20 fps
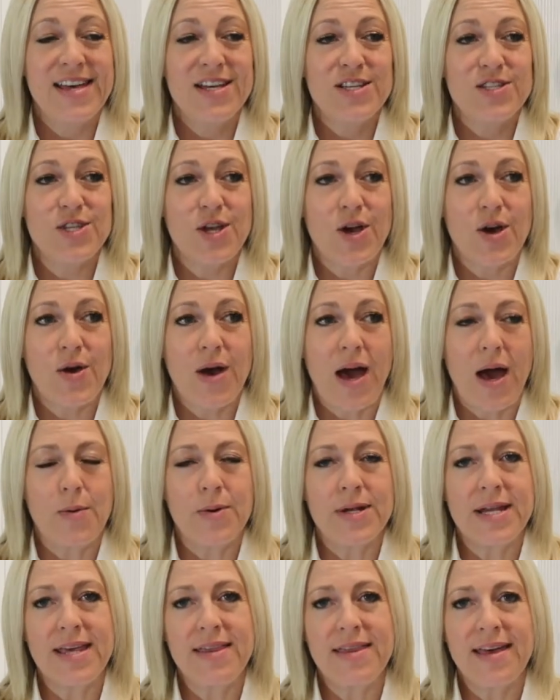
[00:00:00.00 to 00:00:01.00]
So I
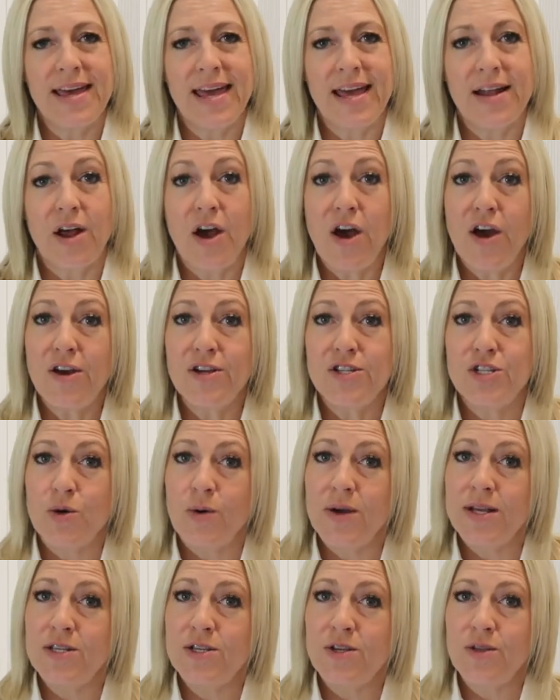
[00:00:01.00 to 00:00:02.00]
would either get, oh,
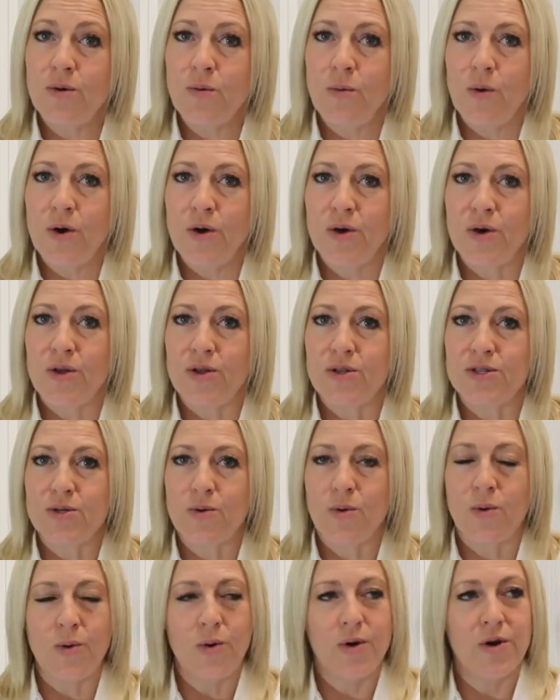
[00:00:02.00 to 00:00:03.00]
joy to the world,
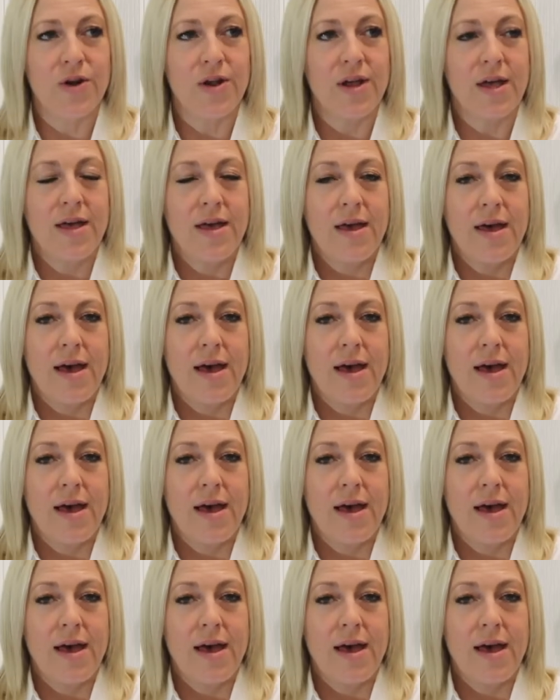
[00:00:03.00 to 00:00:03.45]
or